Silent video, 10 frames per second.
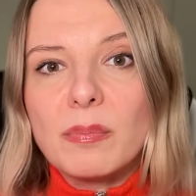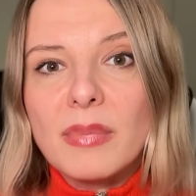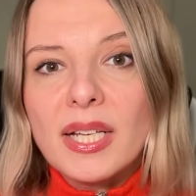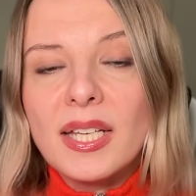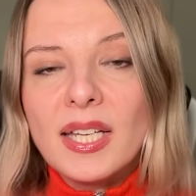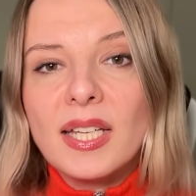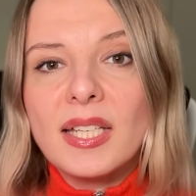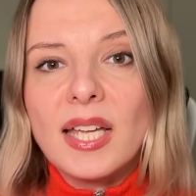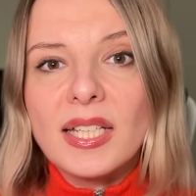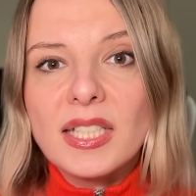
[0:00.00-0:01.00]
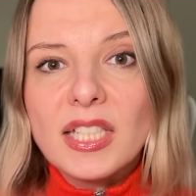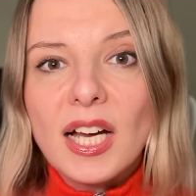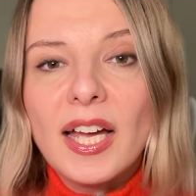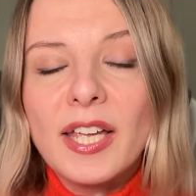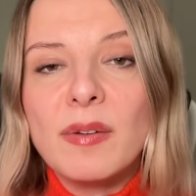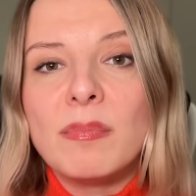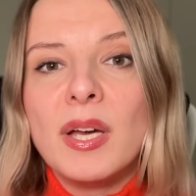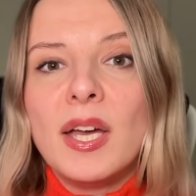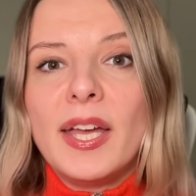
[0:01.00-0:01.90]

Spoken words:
money and time